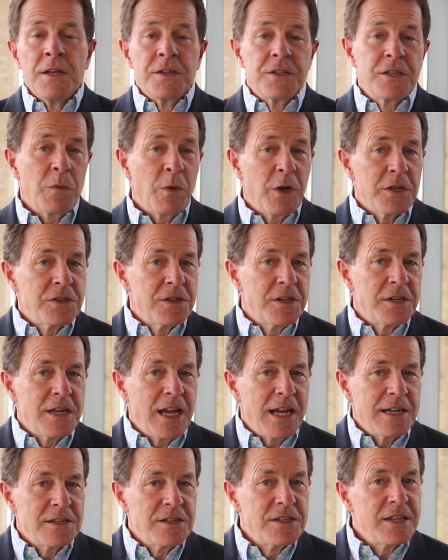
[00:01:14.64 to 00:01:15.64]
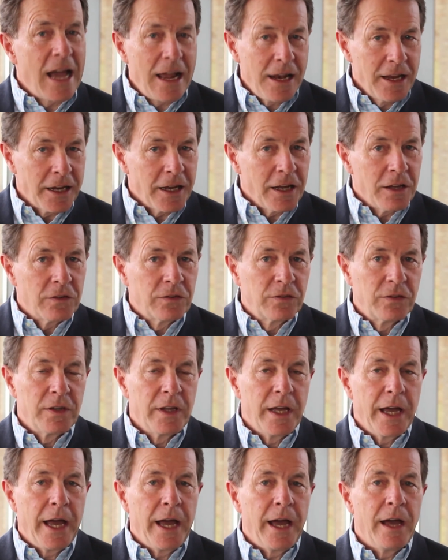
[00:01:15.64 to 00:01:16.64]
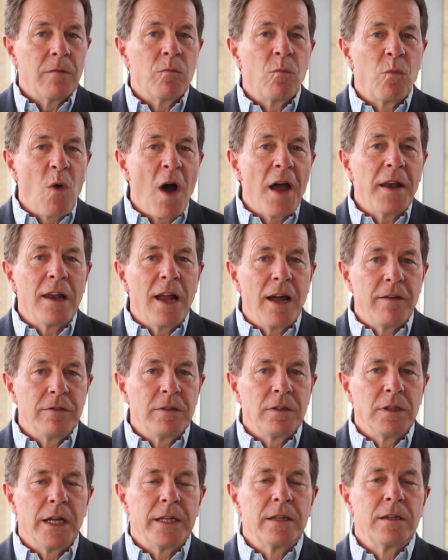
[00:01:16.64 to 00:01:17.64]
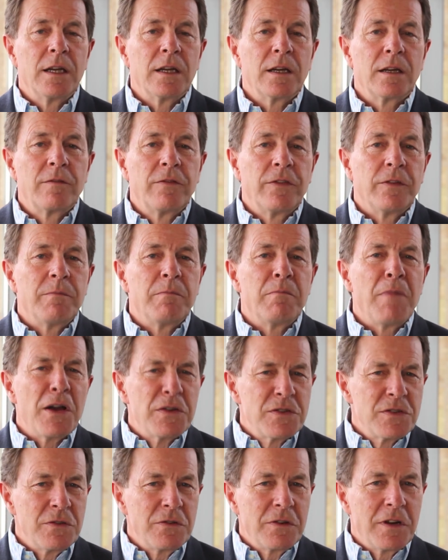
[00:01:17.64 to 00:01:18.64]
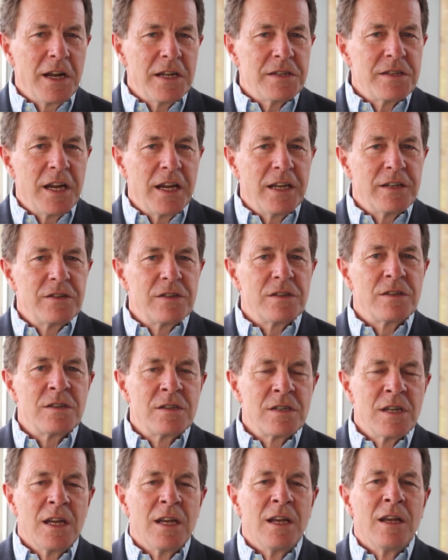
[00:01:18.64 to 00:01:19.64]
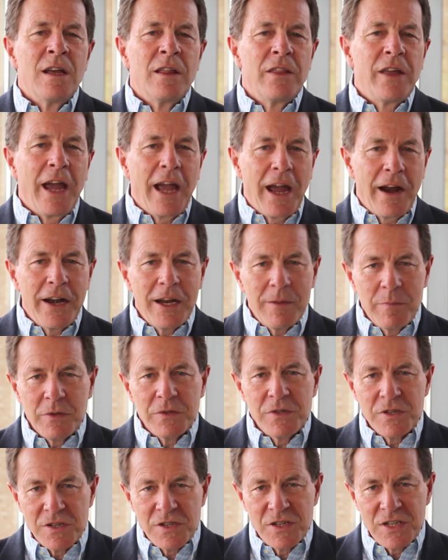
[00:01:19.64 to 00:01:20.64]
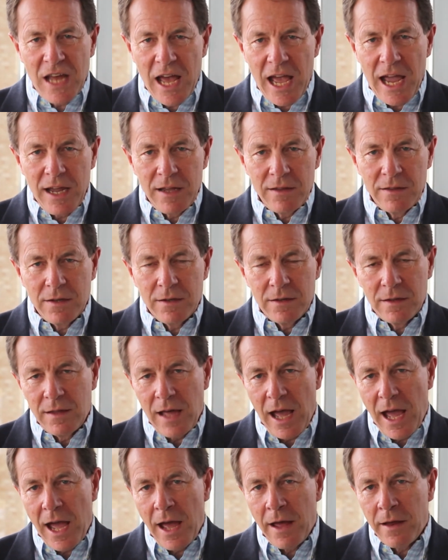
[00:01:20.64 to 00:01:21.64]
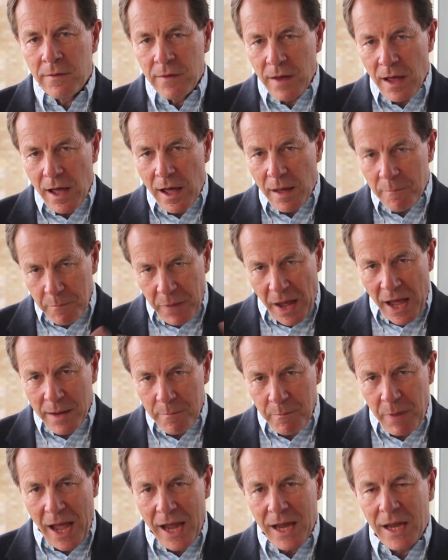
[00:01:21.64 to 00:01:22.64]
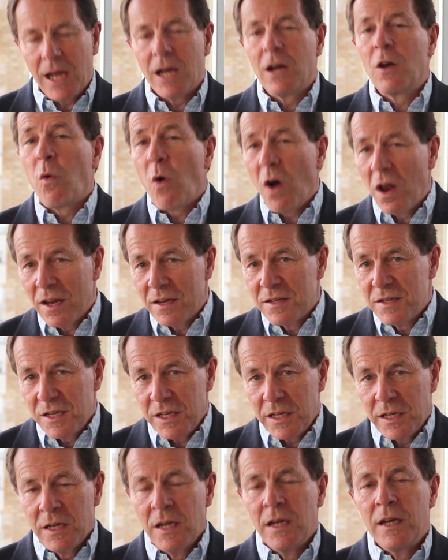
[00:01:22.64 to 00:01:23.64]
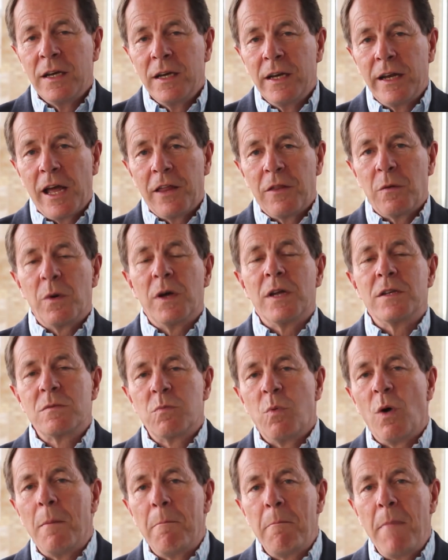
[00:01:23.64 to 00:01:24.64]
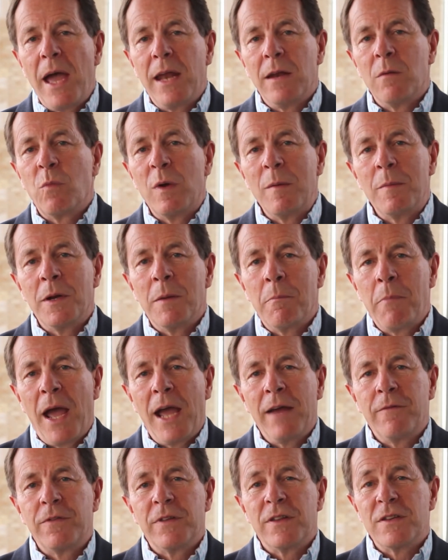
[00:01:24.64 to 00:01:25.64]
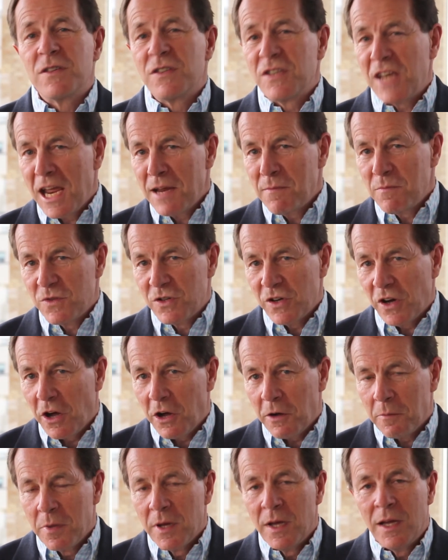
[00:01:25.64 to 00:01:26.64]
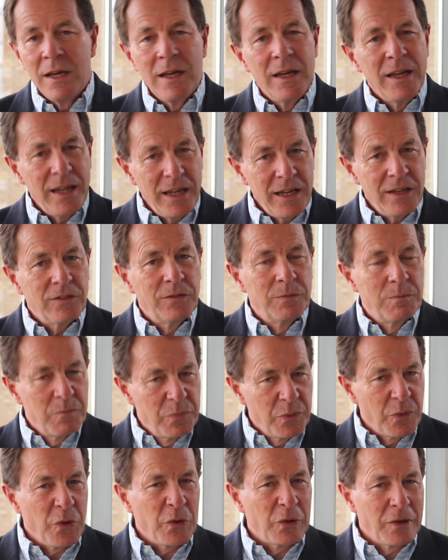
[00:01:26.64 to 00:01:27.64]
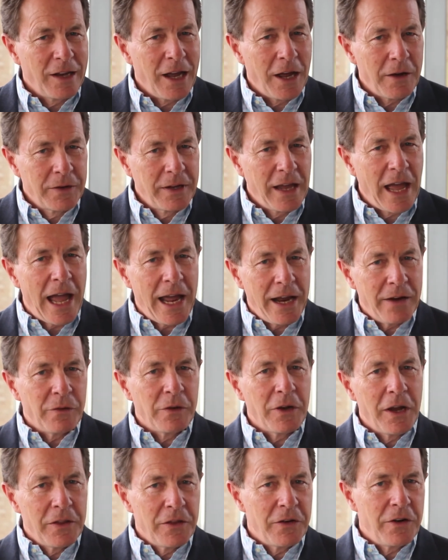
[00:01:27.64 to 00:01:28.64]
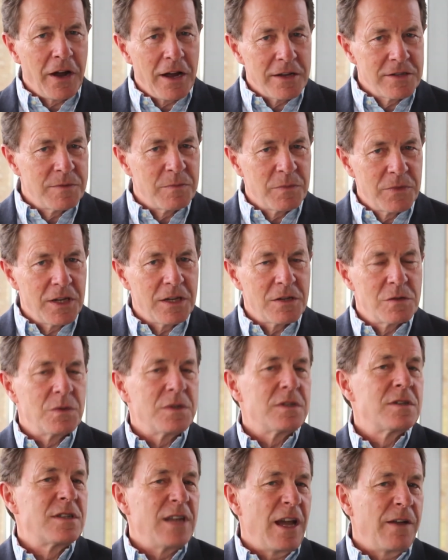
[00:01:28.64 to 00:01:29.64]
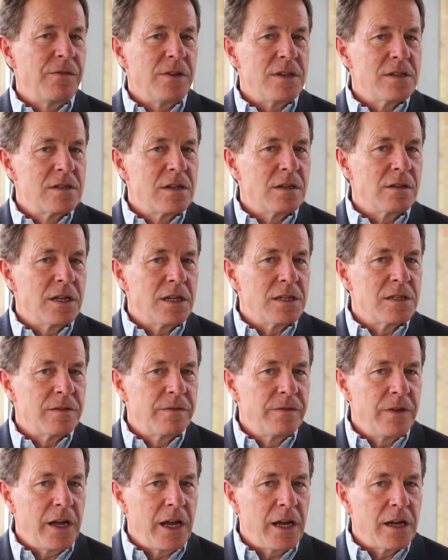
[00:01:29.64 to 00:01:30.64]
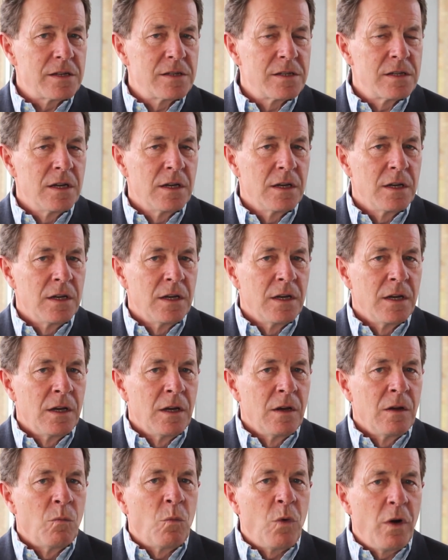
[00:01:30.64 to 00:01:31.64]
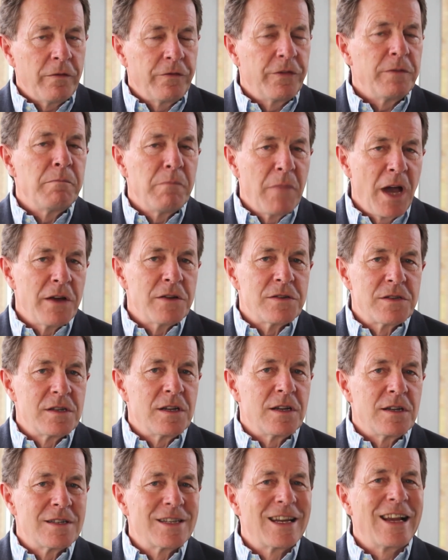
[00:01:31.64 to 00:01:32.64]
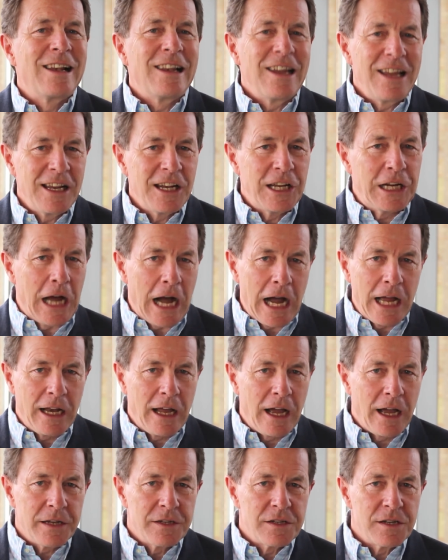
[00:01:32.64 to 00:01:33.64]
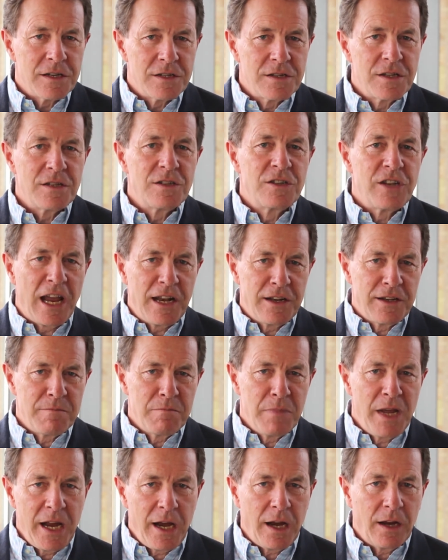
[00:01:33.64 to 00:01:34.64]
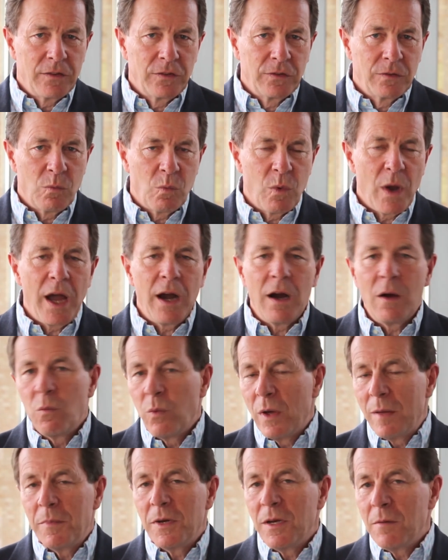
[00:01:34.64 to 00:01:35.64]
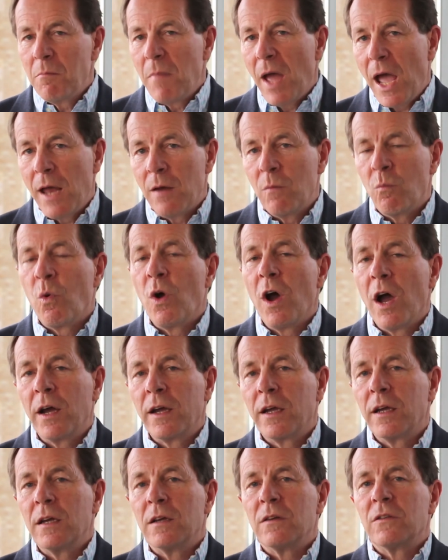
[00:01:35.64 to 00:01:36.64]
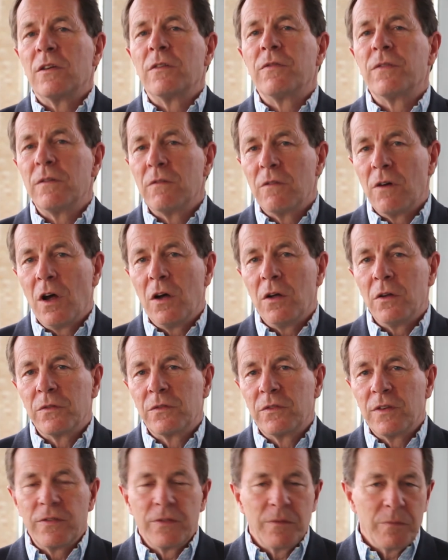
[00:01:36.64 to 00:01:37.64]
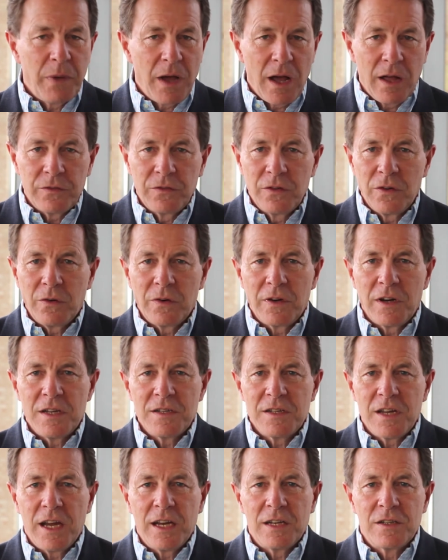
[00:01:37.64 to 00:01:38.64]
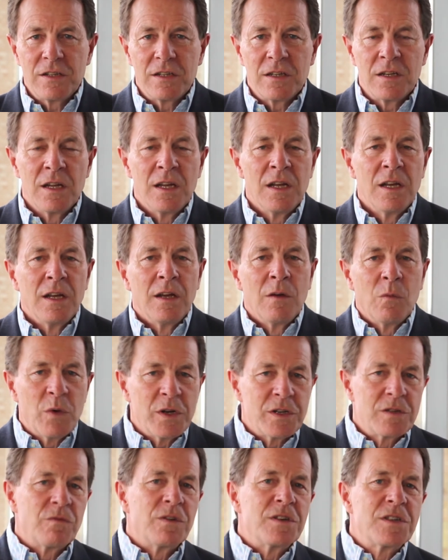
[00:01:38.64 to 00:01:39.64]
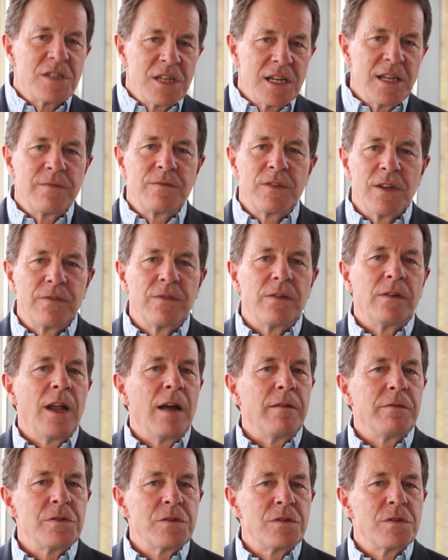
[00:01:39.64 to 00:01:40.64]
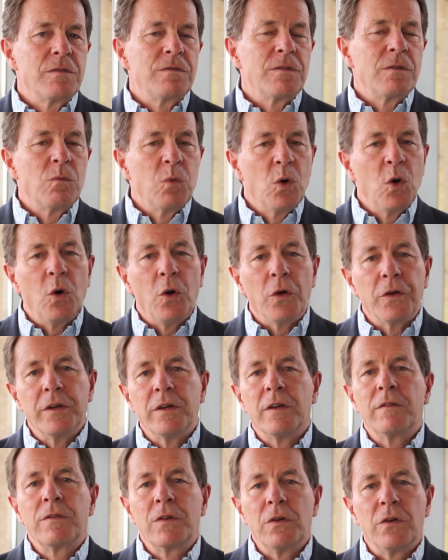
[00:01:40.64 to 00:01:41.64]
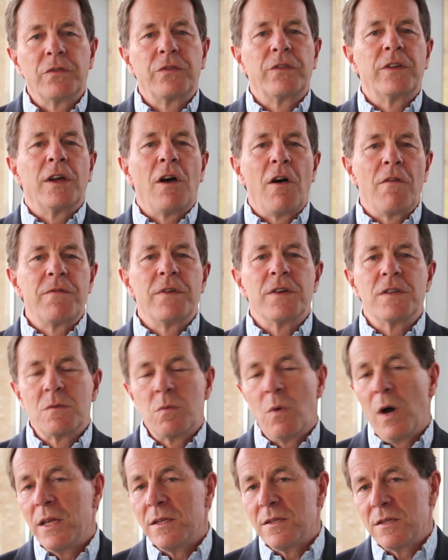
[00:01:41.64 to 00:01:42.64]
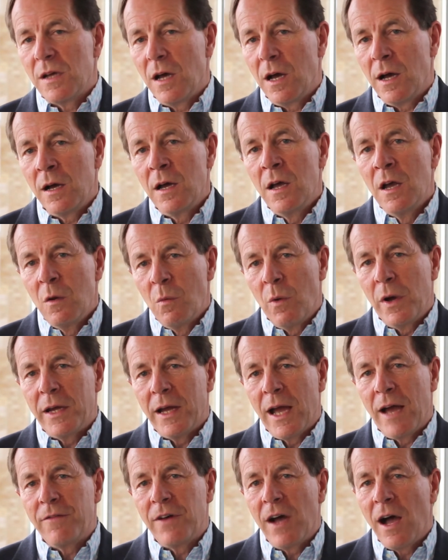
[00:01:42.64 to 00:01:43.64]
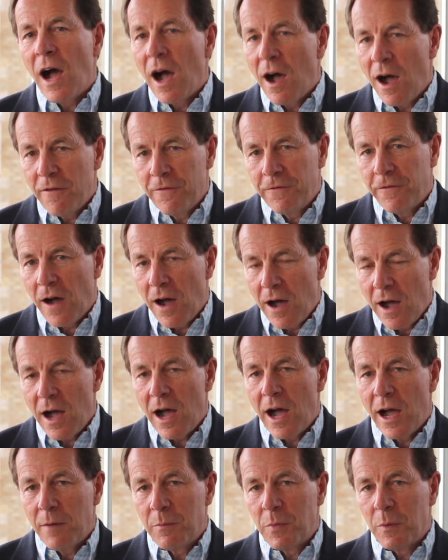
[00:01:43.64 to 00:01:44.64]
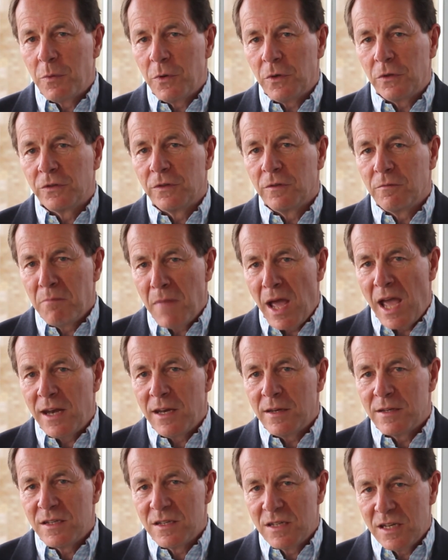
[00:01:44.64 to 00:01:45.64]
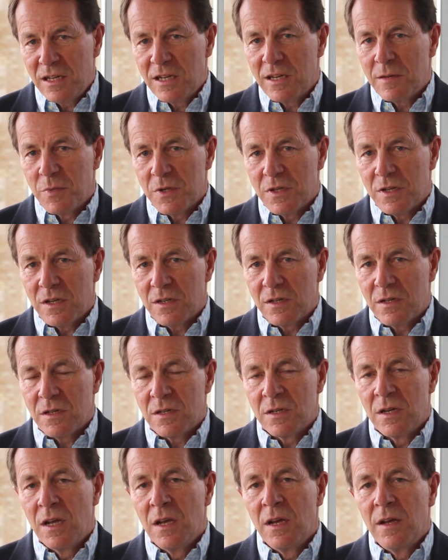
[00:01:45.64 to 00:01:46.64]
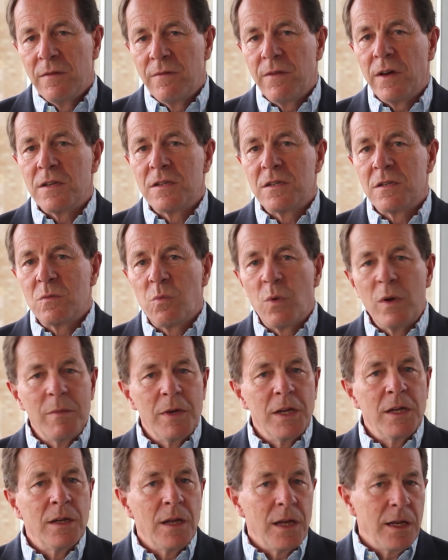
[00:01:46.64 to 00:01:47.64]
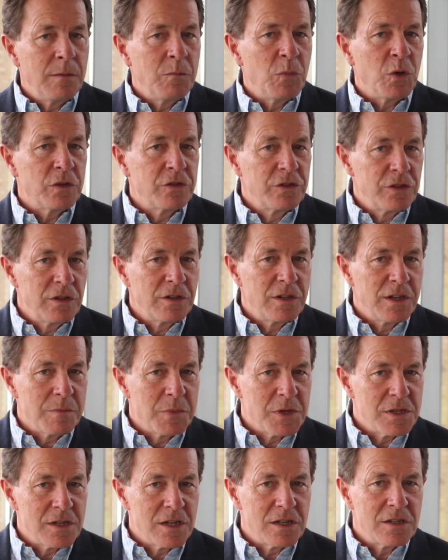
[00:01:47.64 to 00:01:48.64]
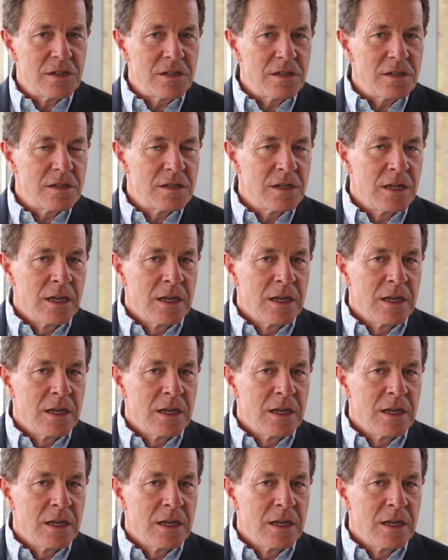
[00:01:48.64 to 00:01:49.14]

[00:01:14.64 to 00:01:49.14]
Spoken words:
So what's the data telling us? At one level, I think for most organizations, they are able to say that their pay equality, in other words, what men and women are paid for the same job, is broadly okay, although there are some things we definitely still need to fix. What for most it has clearly highlighted is the gender mix. Where are women and men working in different roles, different parts of the organization, which receive different levels of reward? And of course, the obvious ones are where you have a far higher proportion of men in senior positions versus women in more junior positions.